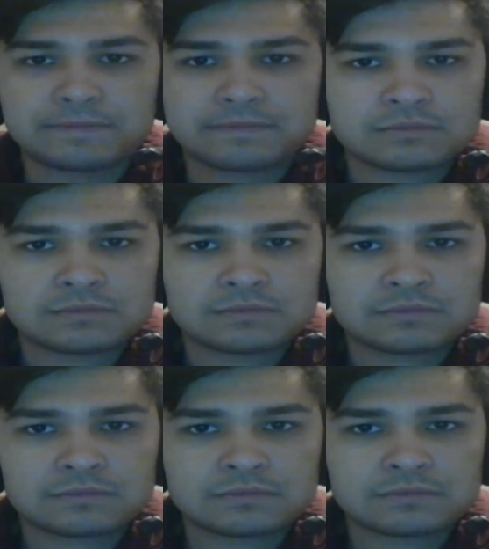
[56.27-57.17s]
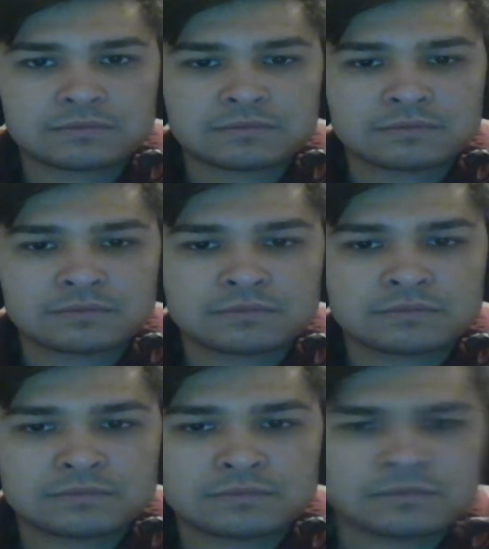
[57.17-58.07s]

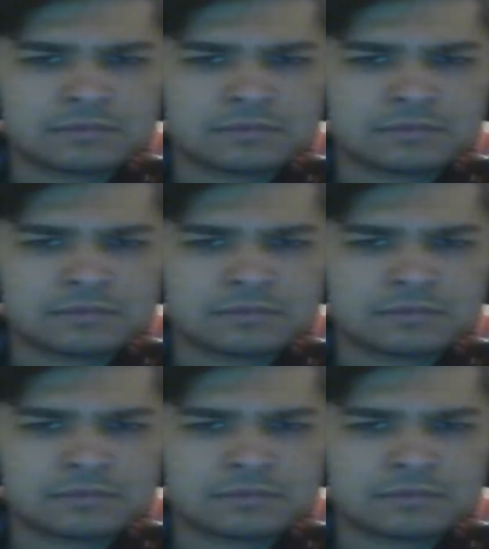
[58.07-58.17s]
[no speech]